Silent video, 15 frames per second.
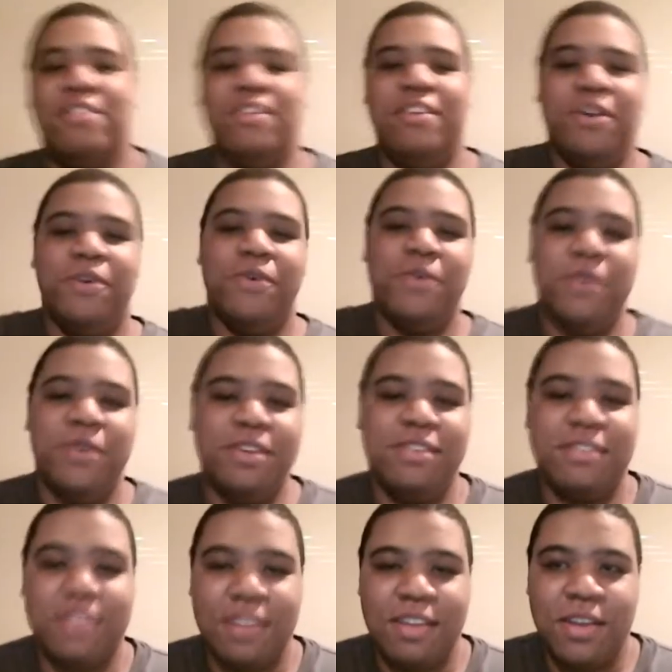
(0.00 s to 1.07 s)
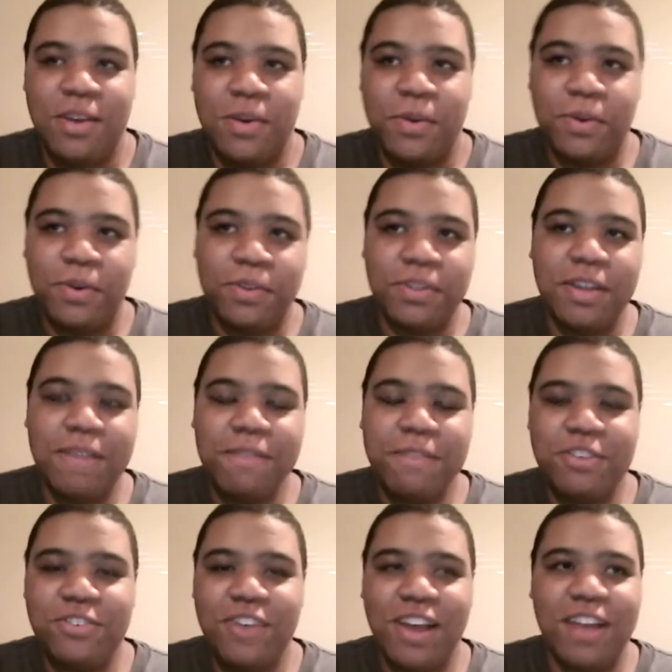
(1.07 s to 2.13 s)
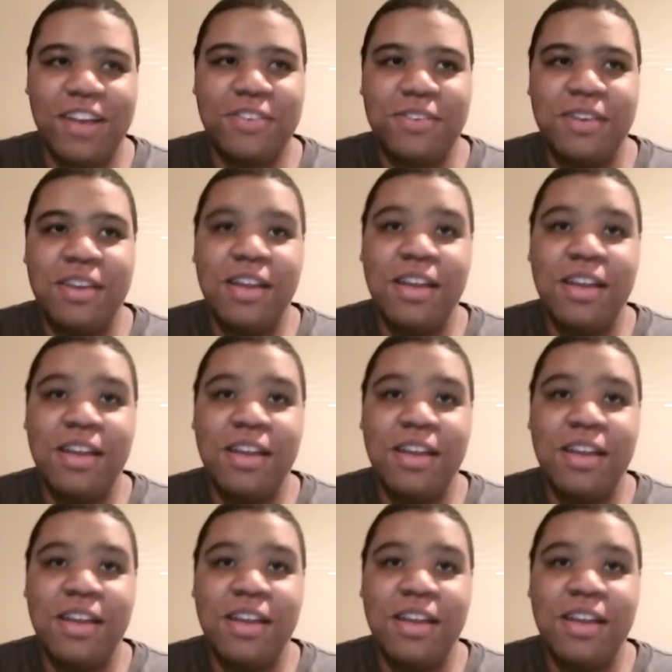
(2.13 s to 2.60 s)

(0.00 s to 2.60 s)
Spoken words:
2 is, well, Infinite Stratos,